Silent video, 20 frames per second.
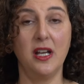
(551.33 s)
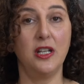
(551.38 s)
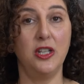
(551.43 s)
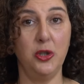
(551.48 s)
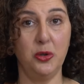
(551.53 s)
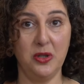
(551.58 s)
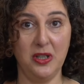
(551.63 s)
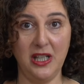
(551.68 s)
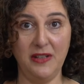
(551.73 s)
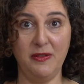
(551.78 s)
You
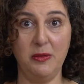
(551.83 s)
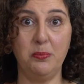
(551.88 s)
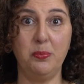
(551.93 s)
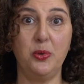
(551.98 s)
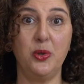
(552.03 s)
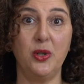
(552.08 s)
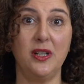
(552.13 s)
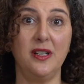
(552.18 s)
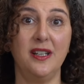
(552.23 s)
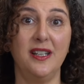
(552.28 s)
can even
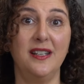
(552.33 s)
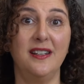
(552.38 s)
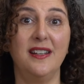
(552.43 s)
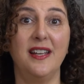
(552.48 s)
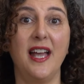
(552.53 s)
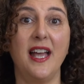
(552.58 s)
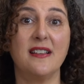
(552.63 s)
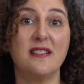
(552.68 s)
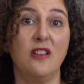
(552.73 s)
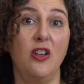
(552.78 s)
put it in
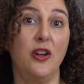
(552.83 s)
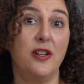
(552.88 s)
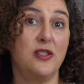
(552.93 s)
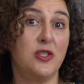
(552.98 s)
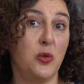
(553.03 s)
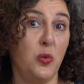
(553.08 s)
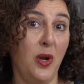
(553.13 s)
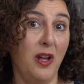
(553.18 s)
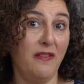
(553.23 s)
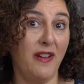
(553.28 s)
as long as
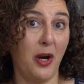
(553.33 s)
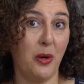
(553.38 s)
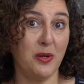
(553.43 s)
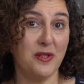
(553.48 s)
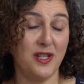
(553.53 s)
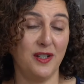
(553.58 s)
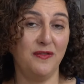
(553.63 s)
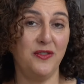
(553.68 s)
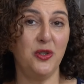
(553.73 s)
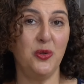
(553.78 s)
12 hours
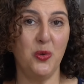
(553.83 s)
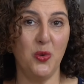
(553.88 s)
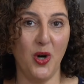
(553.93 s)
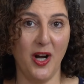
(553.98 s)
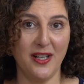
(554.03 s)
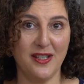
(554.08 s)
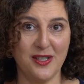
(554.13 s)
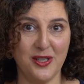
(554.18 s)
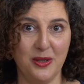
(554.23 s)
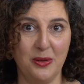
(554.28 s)
if you
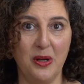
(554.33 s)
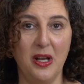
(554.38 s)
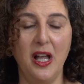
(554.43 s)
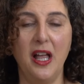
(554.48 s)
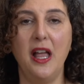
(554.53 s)
want to.